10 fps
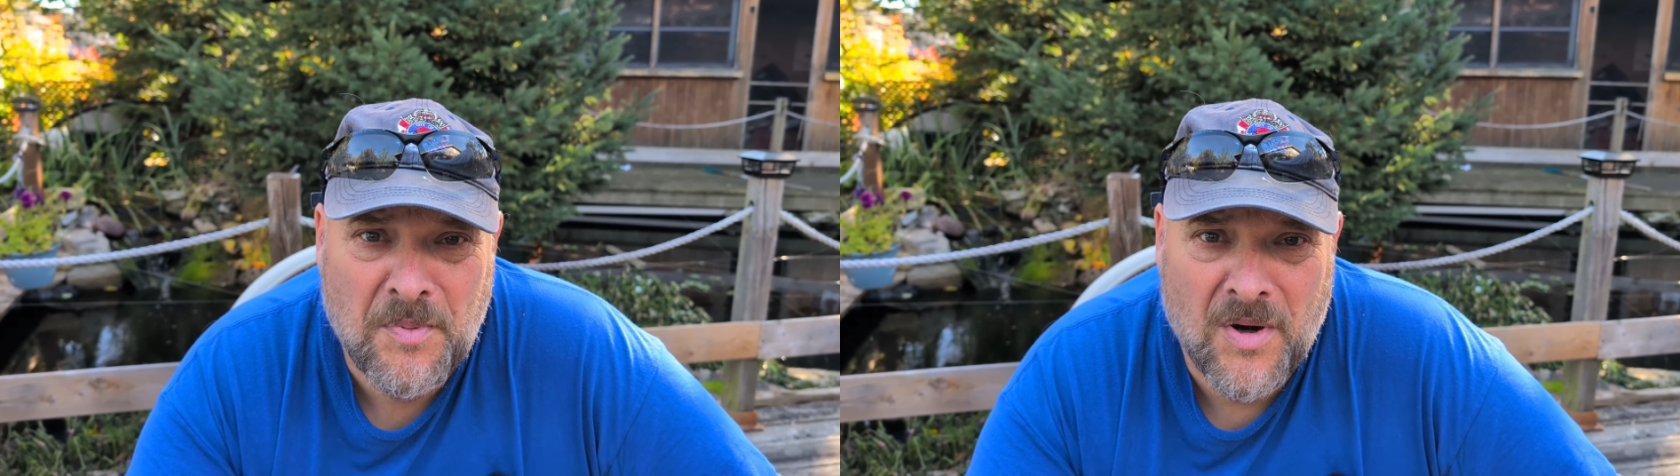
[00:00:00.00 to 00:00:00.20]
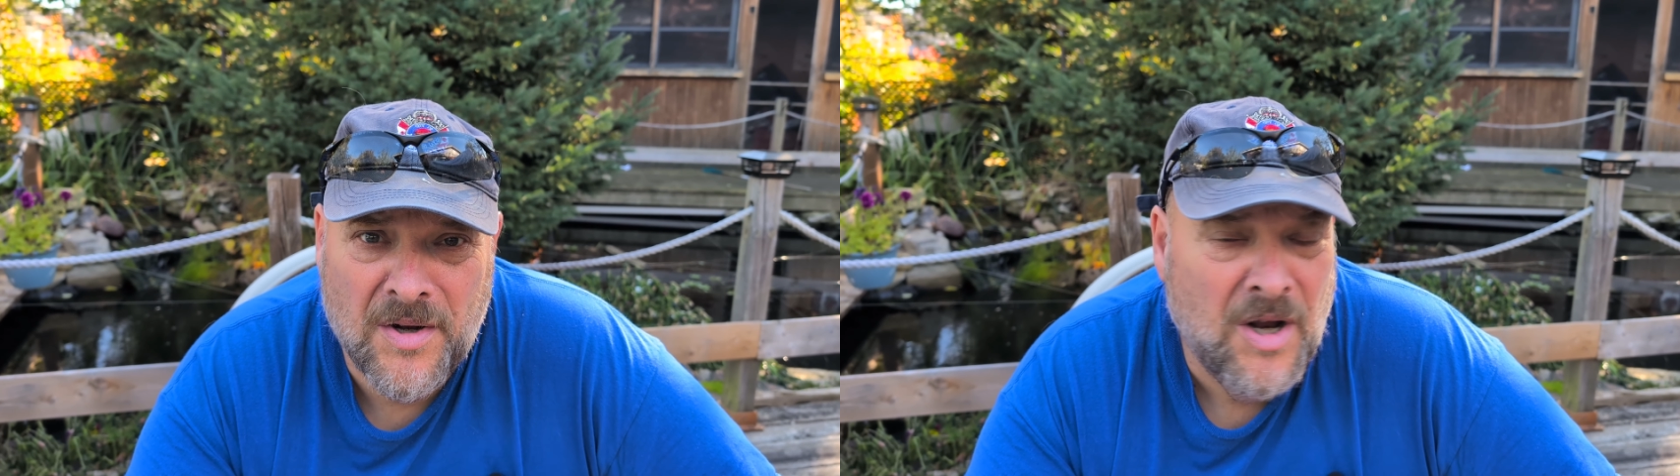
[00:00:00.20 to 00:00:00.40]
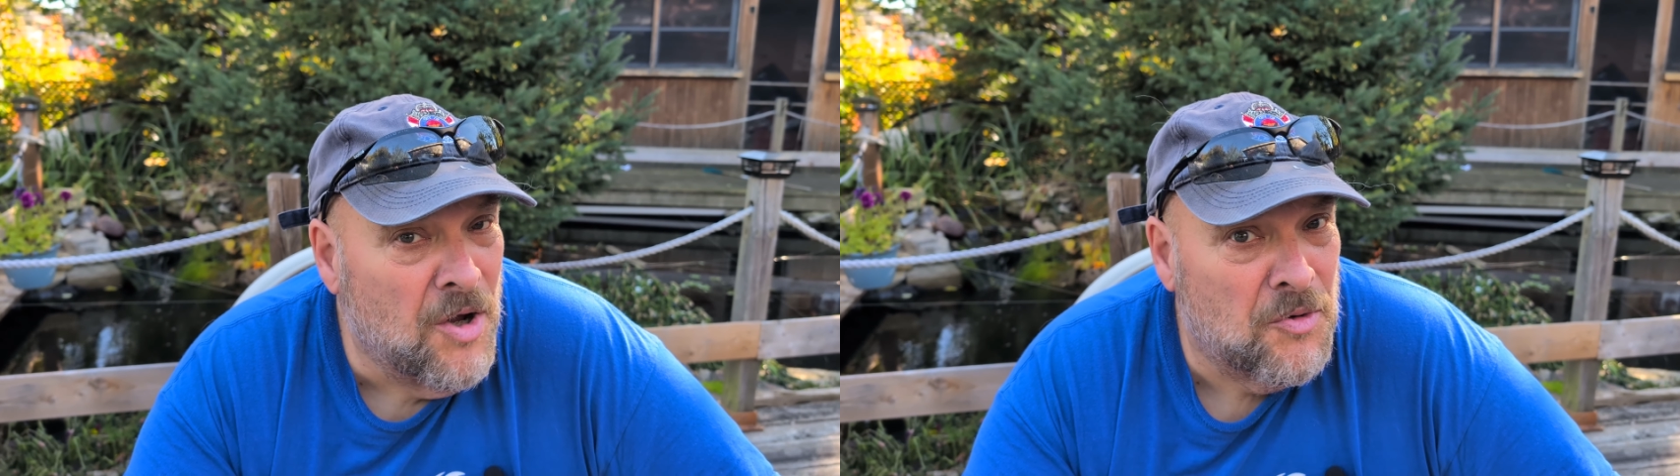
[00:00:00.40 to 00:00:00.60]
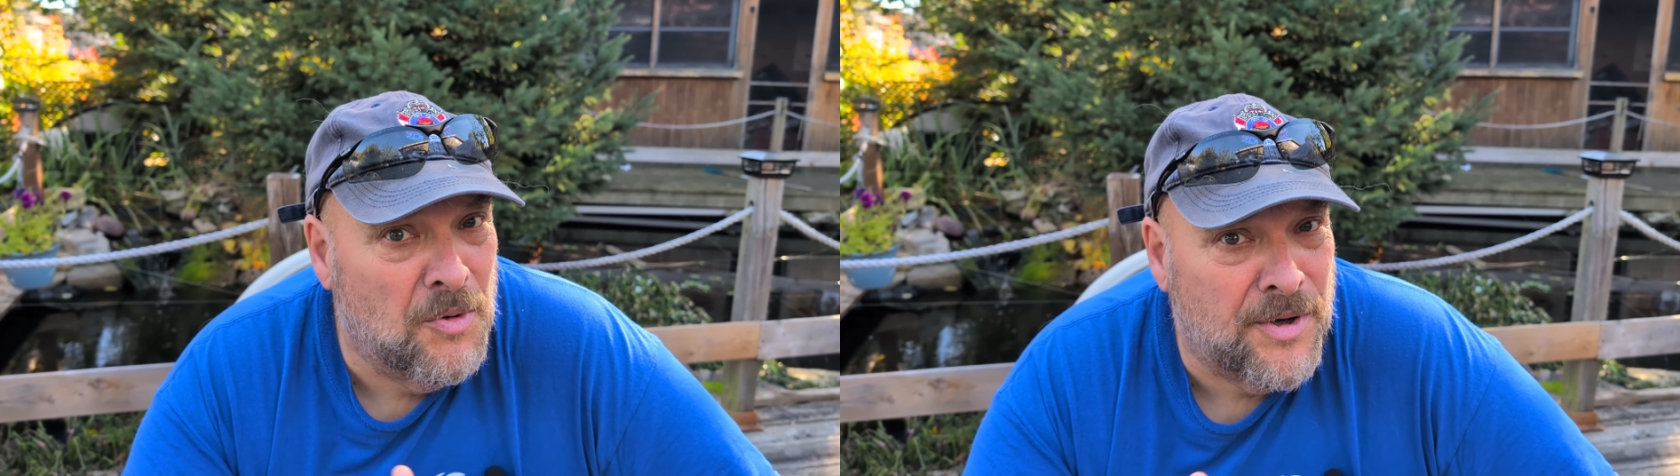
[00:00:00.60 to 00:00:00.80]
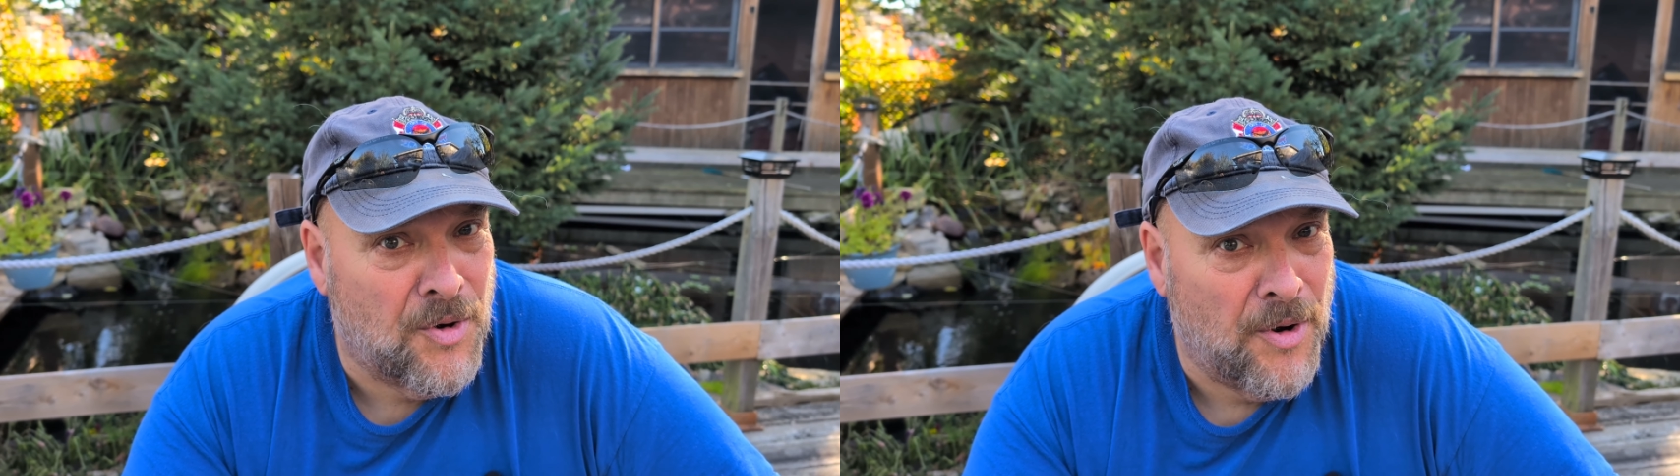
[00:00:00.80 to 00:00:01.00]
pond
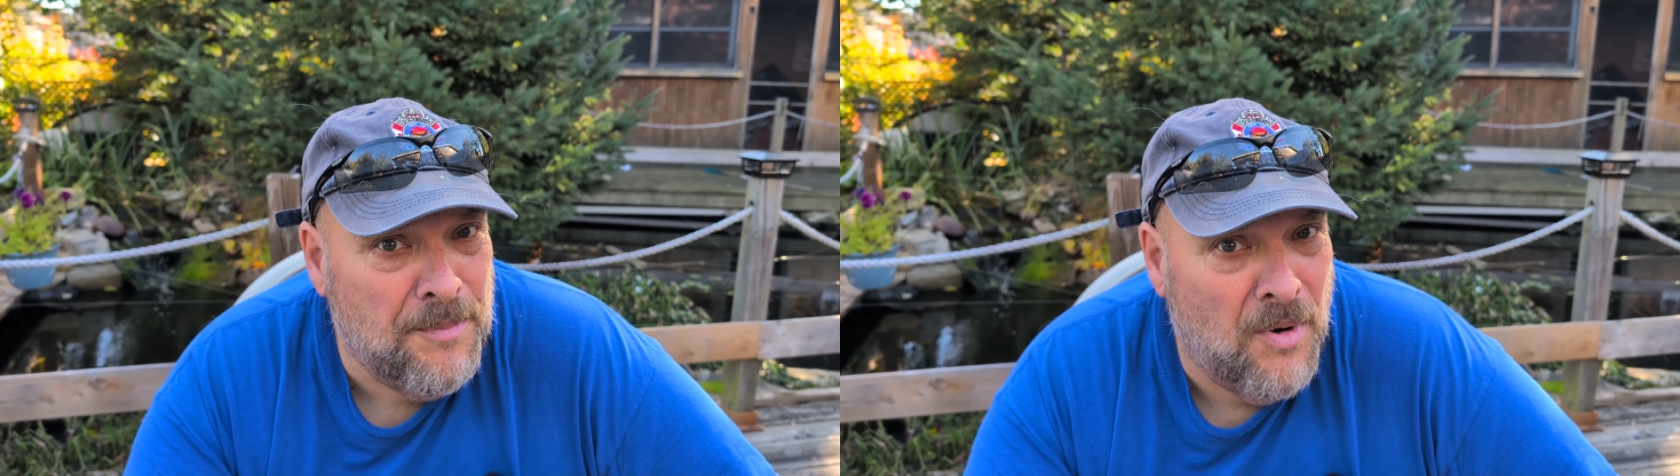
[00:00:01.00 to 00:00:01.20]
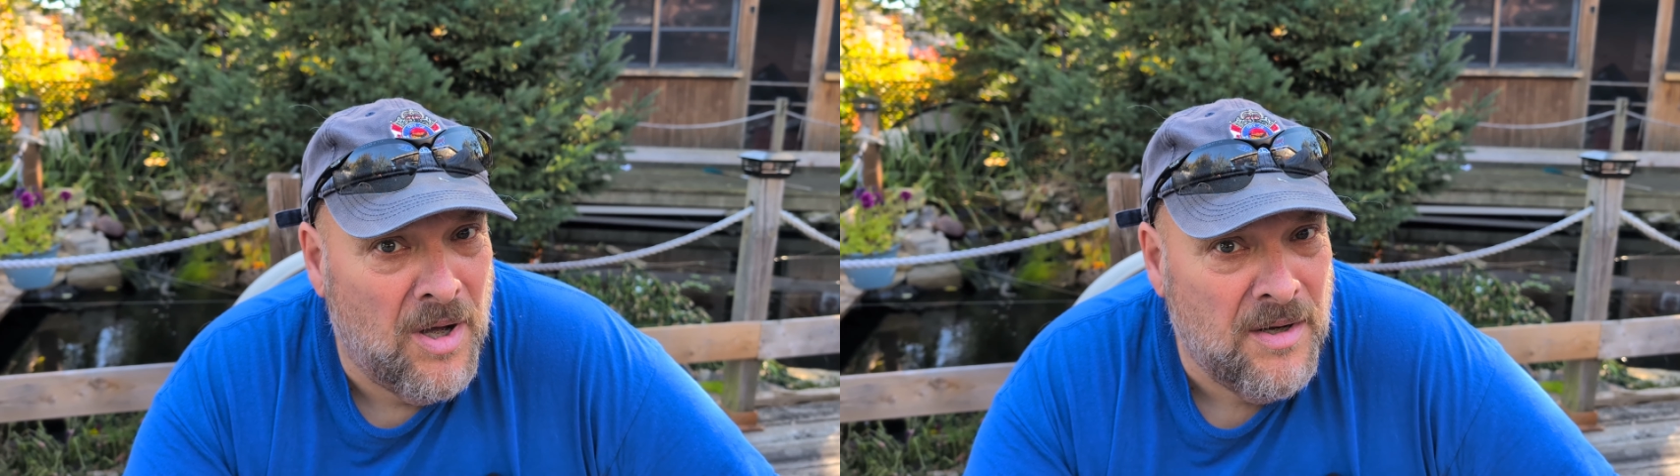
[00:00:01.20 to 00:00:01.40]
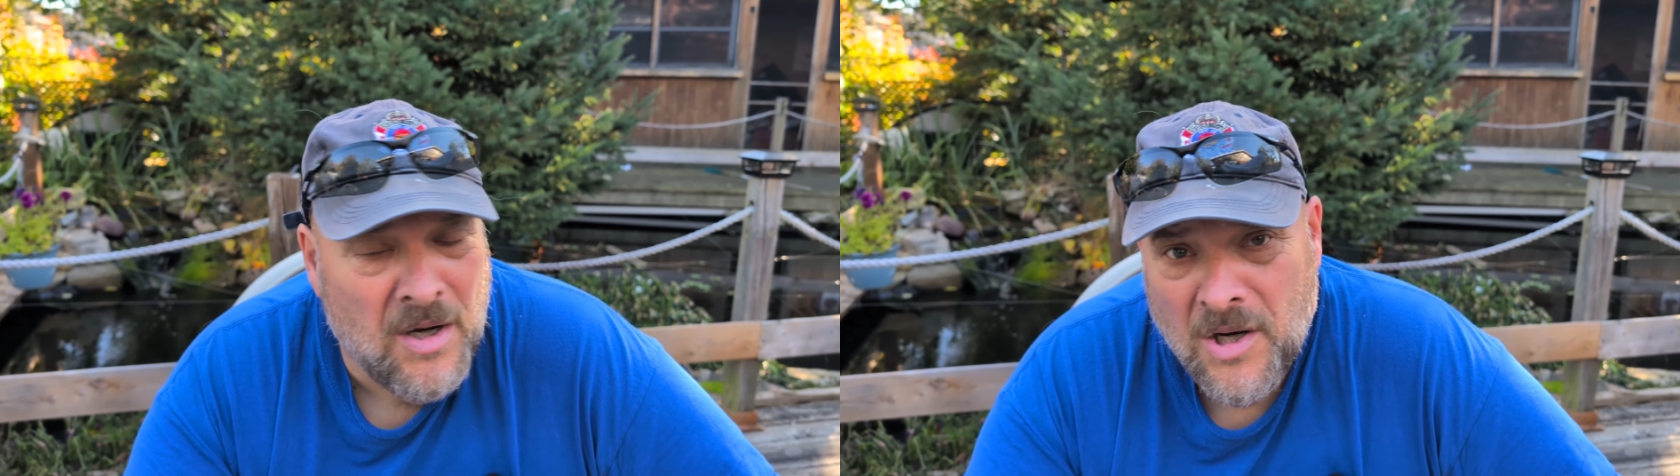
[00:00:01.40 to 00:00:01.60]
to a koi pond,